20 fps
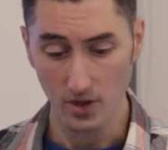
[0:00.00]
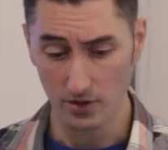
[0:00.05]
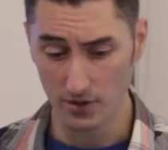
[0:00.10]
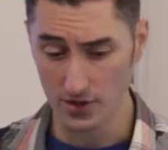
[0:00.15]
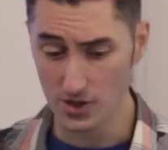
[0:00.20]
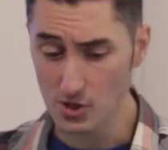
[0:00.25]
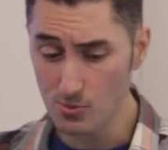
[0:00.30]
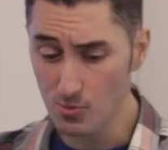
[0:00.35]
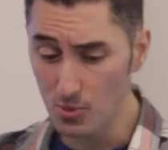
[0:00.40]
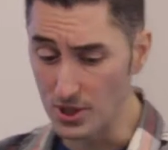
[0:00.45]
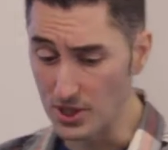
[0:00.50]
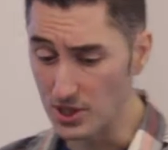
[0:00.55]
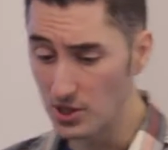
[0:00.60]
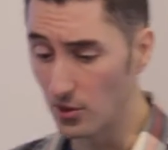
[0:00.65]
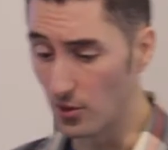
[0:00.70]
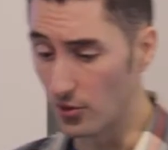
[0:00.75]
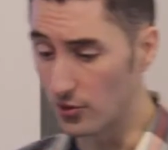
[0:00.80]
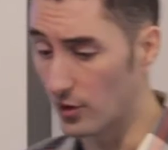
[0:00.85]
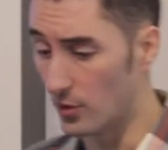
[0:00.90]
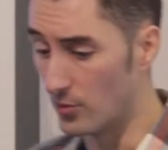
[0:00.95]
This is pretty
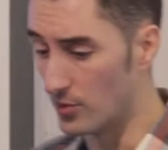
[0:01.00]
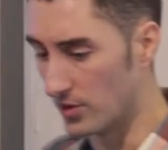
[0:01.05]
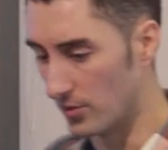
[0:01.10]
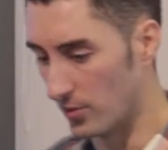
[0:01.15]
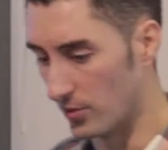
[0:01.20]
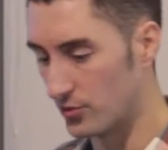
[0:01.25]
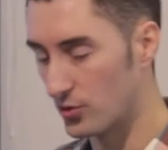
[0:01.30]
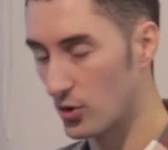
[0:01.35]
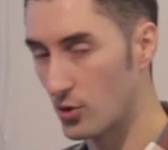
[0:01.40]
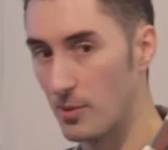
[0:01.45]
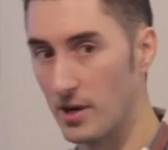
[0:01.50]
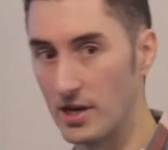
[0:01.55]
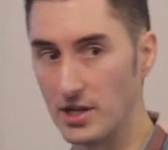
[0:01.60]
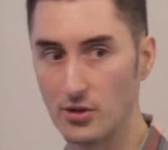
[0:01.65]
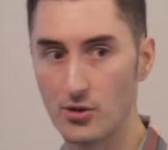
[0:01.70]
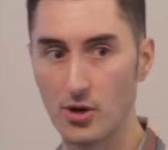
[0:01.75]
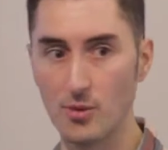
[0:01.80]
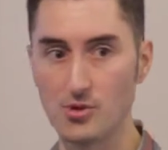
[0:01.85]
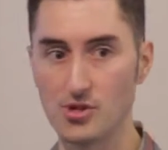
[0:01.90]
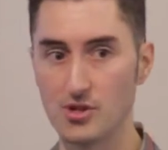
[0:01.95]
cool as well. We'll talk about
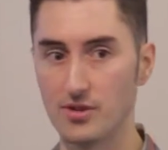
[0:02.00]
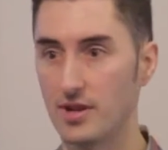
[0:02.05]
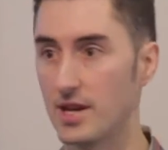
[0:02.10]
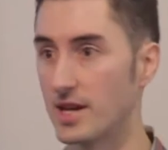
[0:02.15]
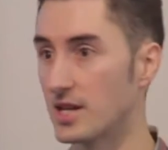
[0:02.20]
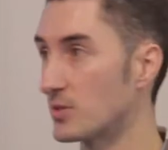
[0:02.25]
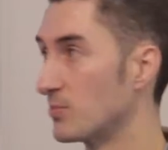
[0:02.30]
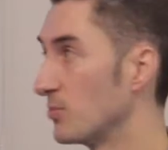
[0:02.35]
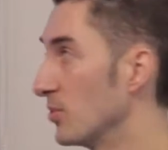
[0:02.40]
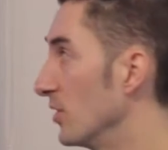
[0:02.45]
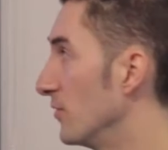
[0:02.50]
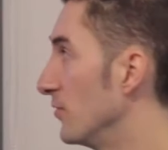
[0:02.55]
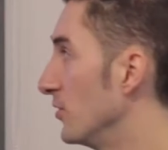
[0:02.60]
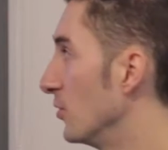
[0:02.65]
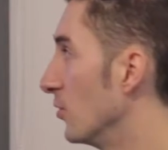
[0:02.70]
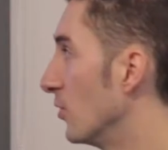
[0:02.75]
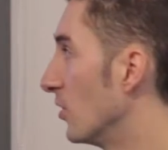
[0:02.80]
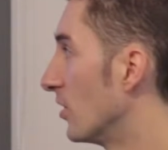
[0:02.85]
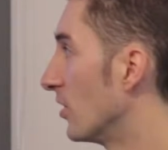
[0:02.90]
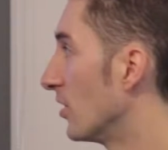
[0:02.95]
encryption next, but if
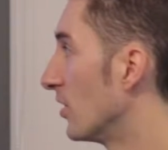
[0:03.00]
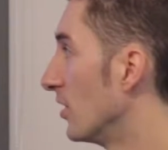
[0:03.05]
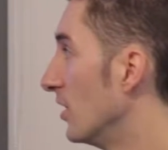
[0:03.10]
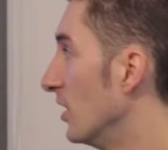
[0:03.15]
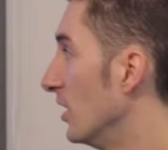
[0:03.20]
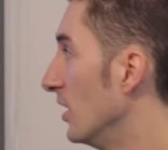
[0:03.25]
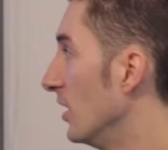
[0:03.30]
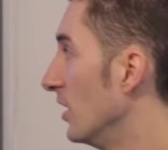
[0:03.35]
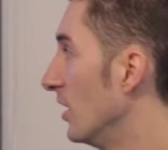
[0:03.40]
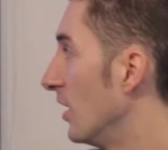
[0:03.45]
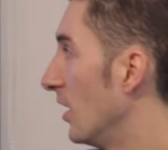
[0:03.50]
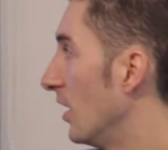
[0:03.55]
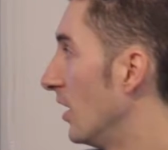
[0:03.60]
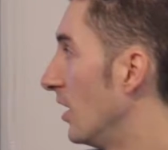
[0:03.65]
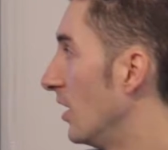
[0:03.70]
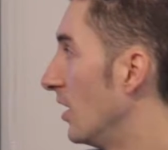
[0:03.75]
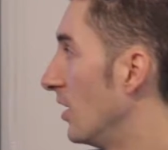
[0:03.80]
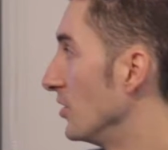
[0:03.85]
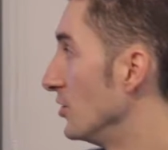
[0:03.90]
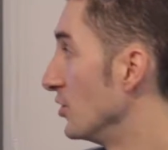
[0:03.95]
you are,
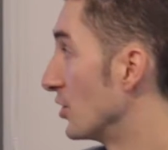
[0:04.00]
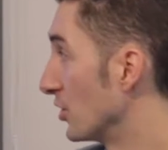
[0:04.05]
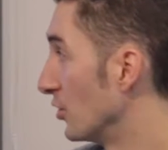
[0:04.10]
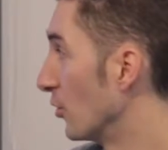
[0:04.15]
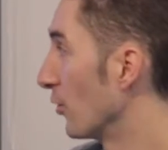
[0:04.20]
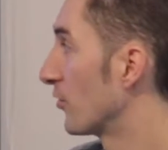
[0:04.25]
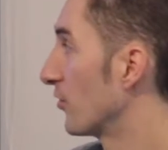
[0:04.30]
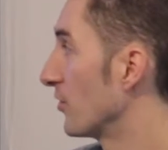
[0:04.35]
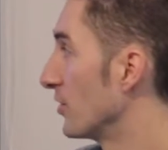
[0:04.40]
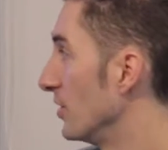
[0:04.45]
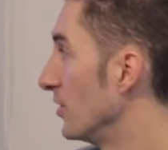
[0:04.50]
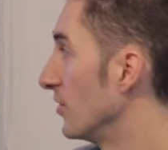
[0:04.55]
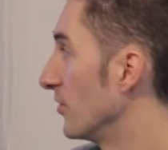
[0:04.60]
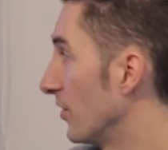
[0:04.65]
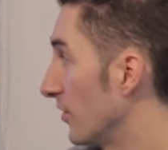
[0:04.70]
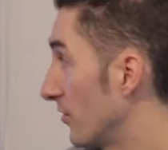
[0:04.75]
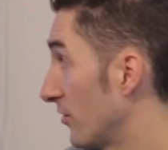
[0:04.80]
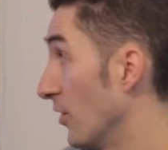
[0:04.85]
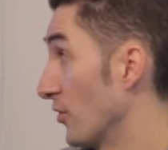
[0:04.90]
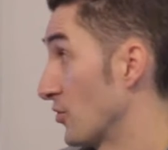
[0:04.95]
you can also use,
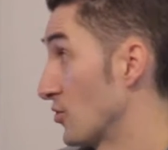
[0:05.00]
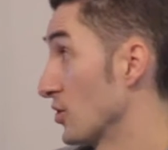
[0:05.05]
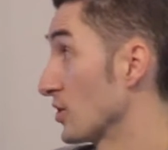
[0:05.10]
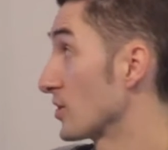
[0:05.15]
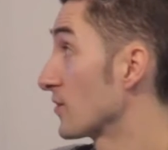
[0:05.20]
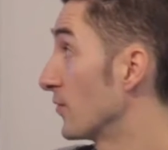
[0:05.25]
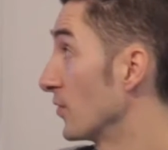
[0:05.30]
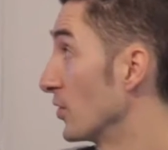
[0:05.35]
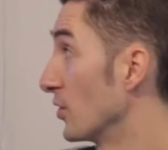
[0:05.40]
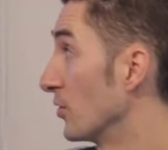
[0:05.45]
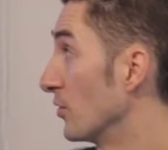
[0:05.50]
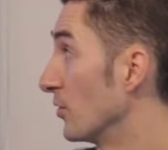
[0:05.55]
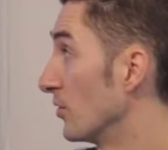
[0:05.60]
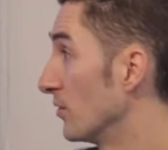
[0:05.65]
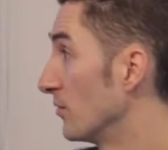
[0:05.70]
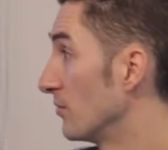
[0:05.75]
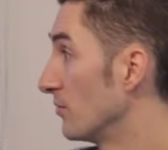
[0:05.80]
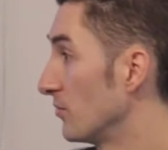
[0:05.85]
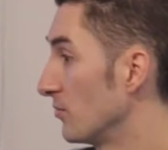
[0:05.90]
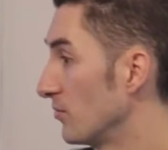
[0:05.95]
it's not just for
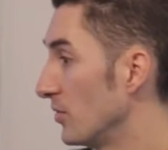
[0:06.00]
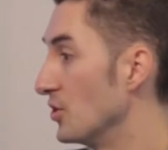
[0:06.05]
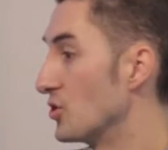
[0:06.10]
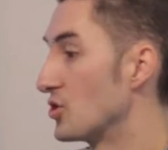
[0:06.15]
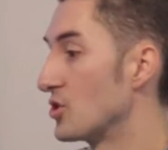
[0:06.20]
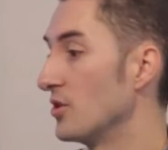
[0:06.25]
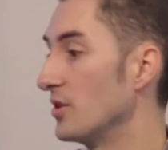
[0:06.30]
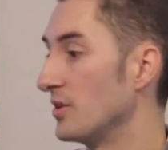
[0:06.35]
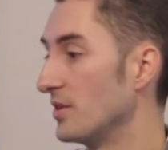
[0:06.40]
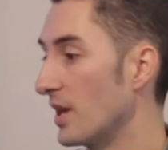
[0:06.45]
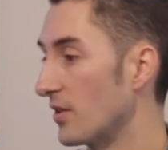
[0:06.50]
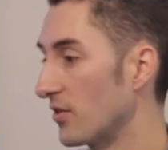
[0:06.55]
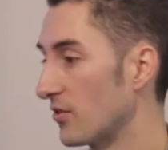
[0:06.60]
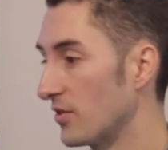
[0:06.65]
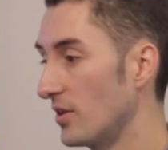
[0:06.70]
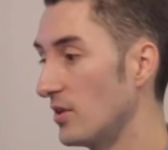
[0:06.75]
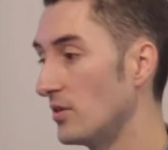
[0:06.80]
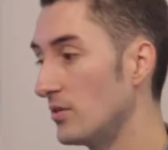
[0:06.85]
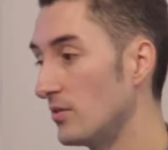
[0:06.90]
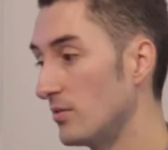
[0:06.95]
your ensuring the
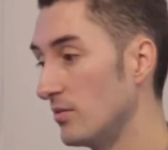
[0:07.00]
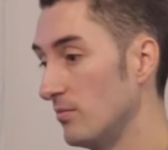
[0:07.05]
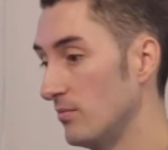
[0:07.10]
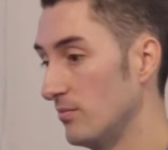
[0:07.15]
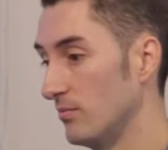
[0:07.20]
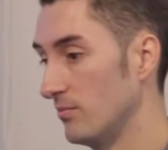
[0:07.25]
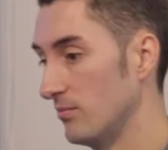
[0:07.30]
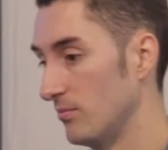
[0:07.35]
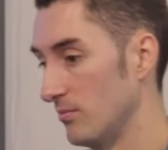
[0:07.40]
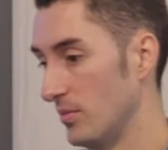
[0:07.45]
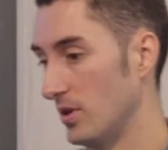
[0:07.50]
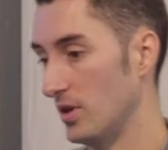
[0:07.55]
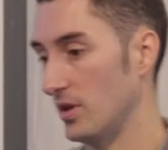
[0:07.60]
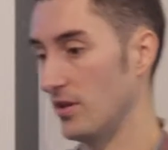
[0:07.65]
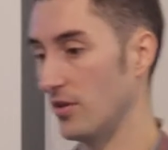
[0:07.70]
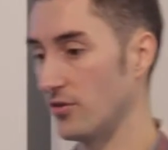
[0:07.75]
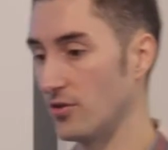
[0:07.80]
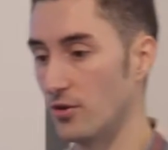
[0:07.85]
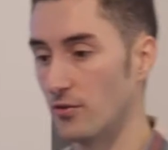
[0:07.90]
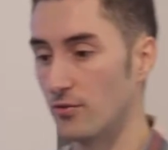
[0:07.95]
SSL,
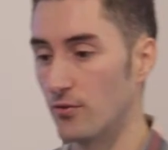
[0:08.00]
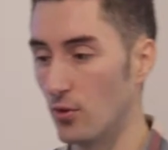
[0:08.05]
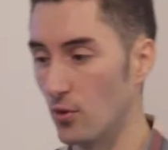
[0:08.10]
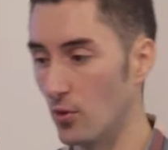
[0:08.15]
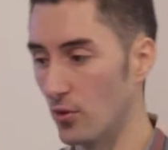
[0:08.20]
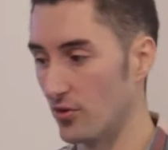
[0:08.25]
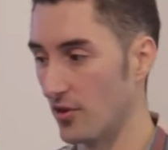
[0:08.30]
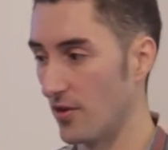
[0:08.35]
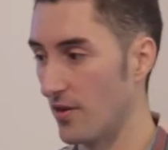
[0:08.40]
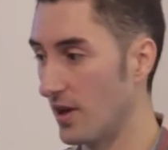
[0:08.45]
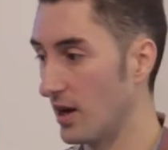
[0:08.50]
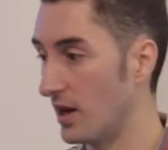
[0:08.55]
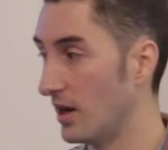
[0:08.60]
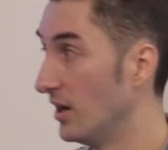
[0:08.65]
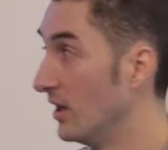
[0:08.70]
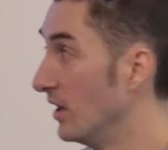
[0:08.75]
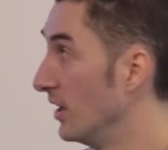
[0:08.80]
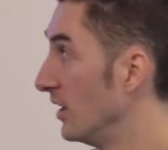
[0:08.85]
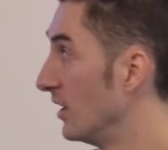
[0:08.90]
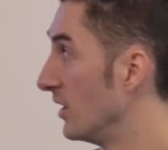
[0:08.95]
there's no flaws in that.
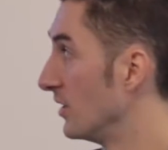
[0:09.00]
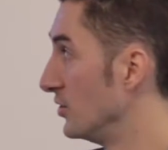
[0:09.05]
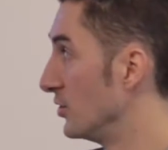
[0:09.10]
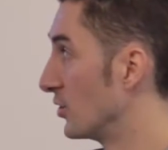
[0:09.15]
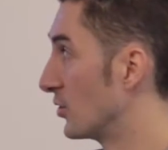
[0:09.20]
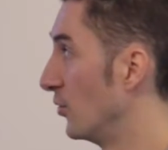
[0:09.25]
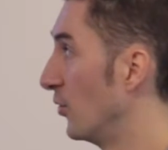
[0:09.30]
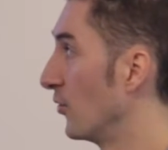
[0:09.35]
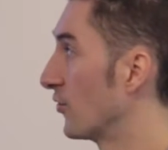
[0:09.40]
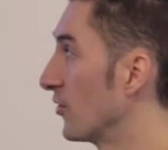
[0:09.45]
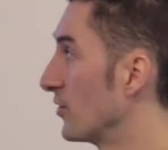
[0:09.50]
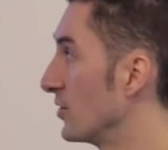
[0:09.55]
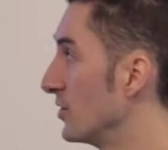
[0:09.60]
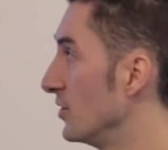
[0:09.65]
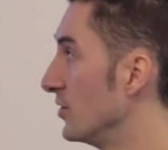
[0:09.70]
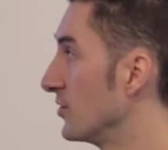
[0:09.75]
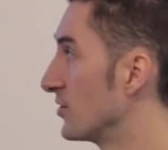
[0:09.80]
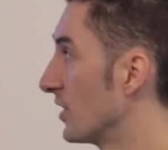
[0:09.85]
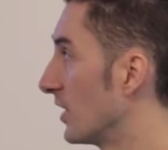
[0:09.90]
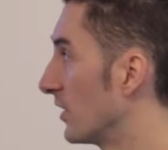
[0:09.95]
You can also
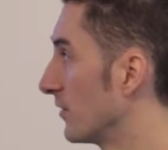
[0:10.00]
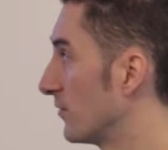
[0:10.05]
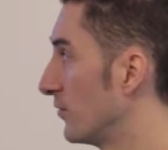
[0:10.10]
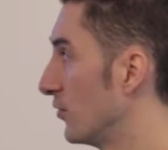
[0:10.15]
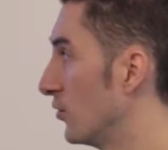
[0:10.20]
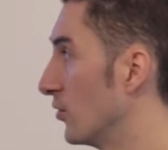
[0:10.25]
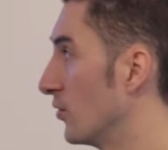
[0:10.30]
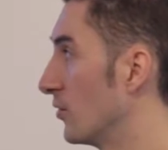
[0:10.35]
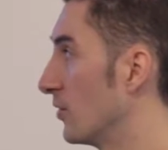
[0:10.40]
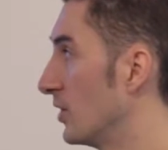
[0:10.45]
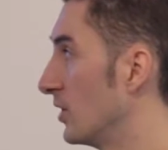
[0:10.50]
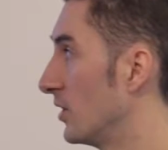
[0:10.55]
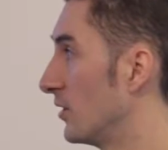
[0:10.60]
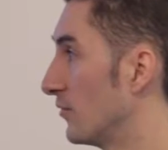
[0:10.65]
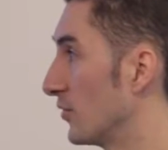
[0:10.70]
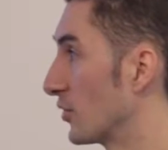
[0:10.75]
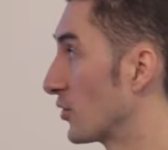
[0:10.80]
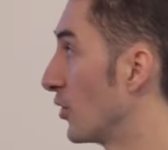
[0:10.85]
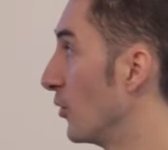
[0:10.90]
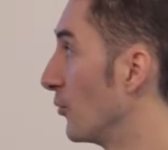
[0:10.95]
use that
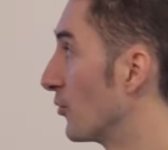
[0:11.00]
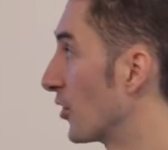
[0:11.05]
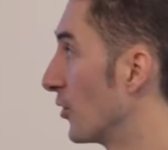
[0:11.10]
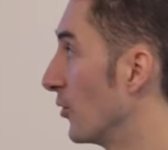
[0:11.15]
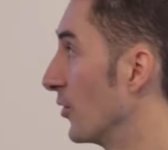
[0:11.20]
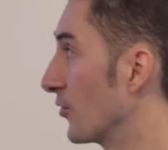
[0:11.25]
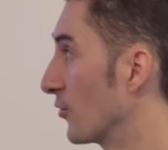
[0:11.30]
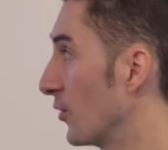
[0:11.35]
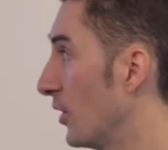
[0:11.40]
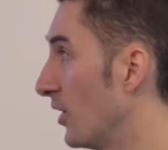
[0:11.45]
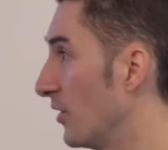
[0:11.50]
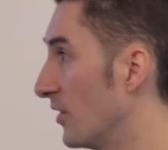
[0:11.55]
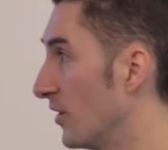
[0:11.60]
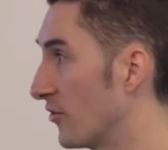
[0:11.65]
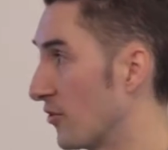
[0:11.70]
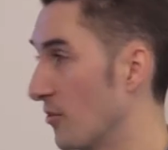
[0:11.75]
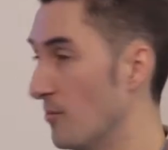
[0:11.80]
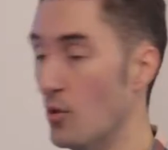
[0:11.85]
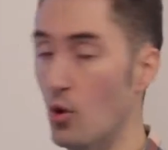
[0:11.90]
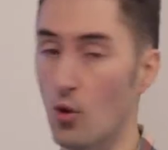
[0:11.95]
for crypto as well, and
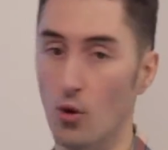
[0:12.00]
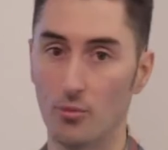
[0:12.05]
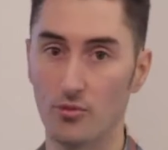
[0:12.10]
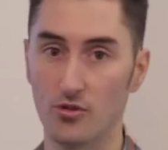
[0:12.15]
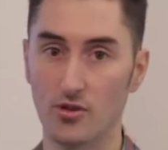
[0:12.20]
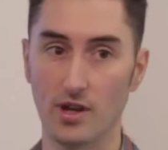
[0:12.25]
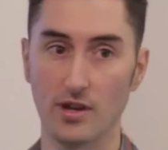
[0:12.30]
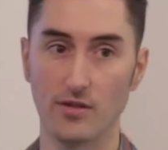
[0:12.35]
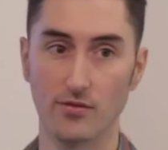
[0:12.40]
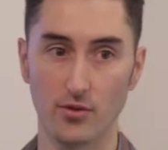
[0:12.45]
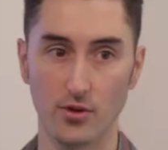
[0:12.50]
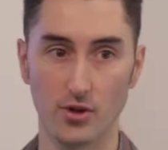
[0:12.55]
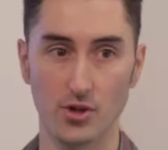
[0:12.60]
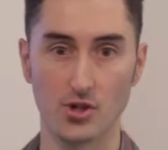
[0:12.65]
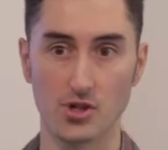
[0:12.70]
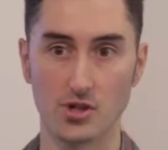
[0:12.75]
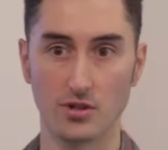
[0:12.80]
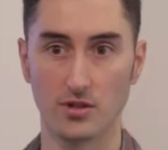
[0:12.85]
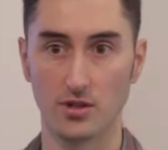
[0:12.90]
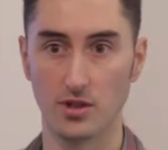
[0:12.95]
it's a more up-to-date
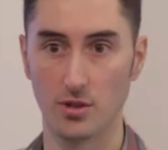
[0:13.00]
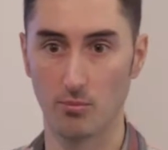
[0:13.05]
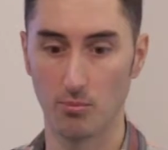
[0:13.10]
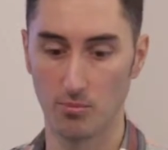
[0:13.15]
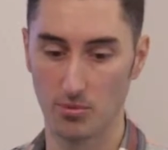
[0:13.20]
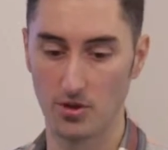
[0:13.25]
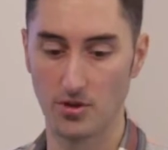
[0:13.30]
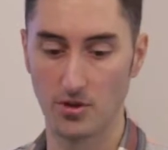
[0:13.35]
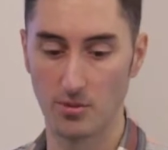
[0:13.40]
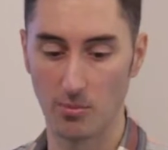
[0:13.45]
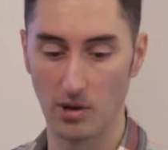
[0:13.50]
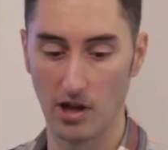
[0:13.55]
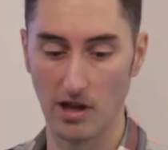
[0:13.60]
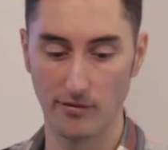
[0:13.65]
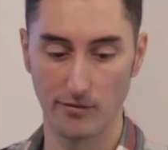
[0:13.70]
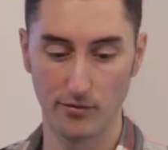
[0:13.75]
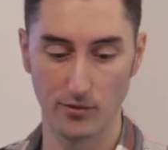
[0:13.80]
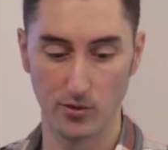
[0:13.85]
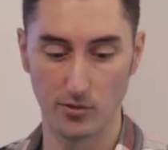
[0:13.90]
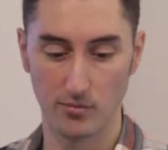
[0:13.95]
version than the
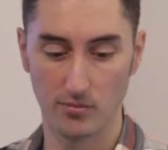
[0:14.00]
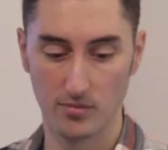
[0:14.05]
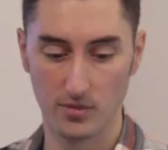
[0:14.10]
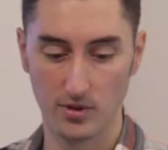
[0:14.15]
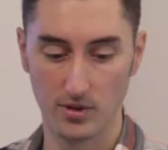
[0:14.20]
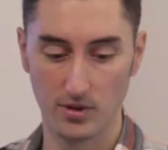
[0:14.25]
platform.